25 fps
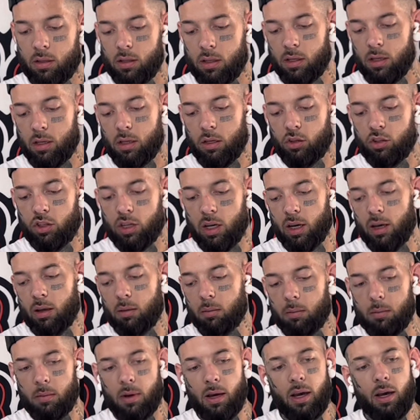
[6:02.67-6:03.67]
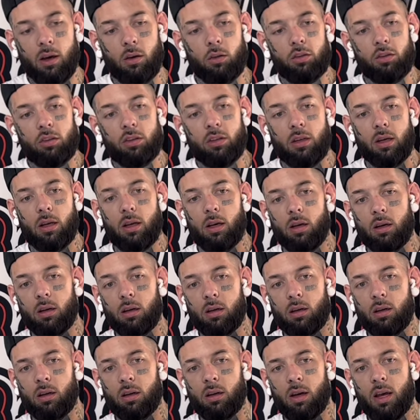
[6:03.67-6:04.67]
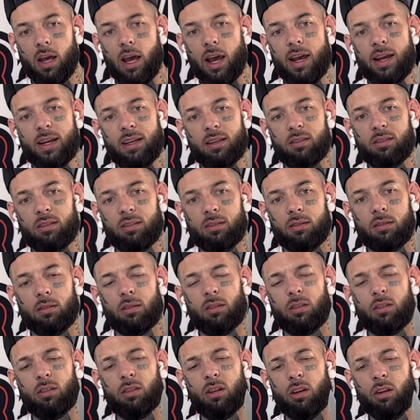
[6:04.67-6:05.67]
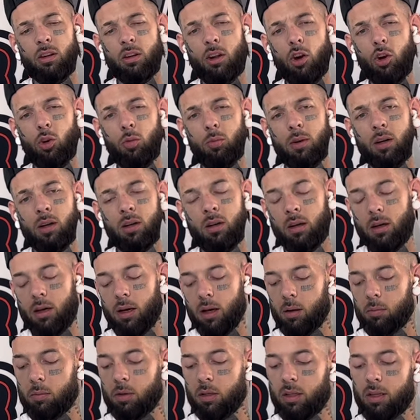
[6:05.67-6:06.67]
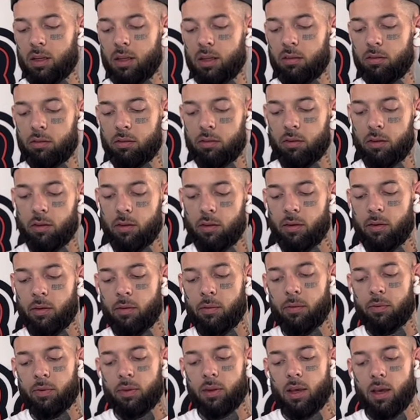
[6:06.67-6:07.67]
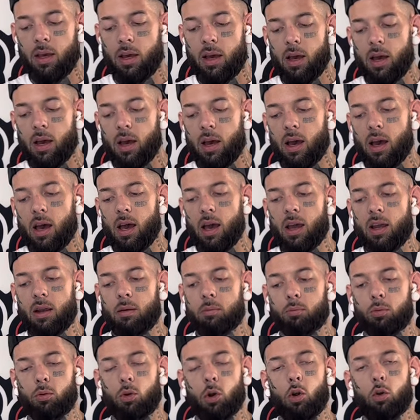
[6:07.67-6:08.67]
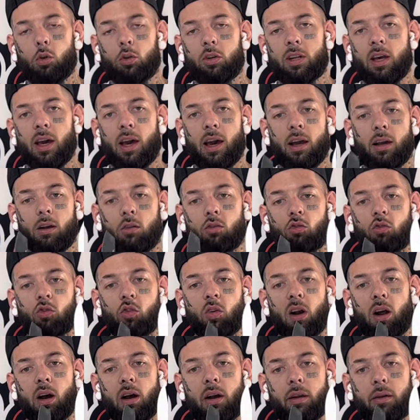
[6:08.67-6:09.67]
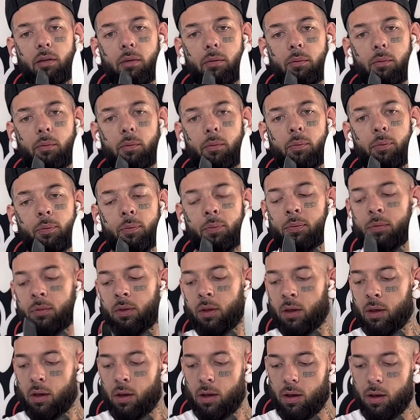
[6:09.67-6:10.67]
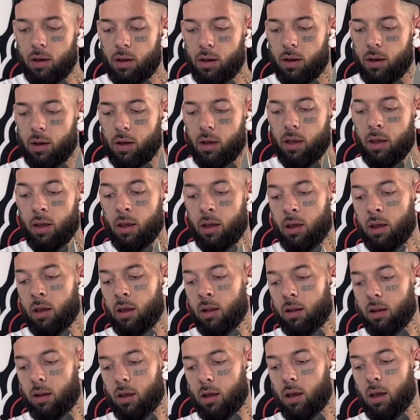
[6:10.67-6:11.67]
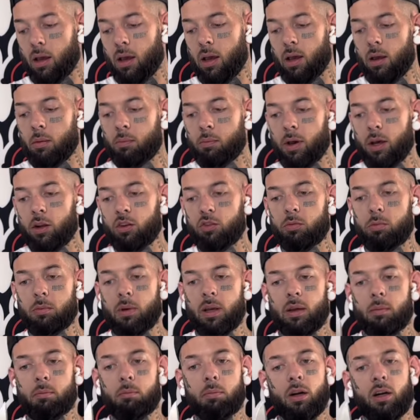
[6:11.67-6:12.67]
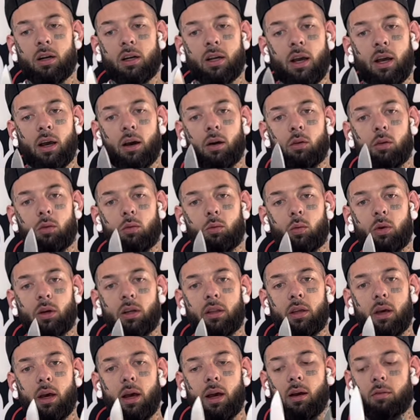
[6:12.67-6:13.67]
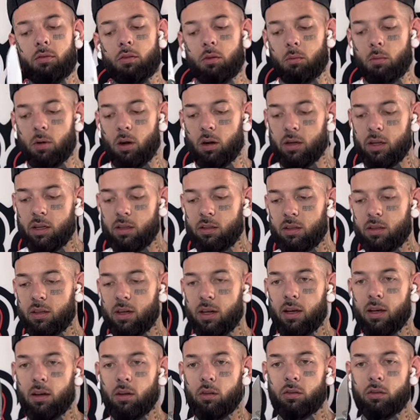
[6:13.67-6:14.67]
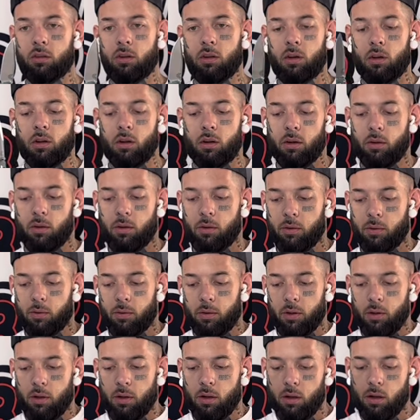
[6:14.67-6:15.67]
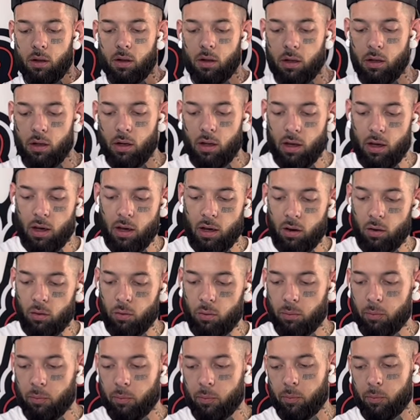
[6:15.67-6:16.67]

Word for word: the Giant Mouse uh, Ace Sonoma, I believe, a ProTech Runt, and a Benchmade Bug Out with aftermarket scales. Now,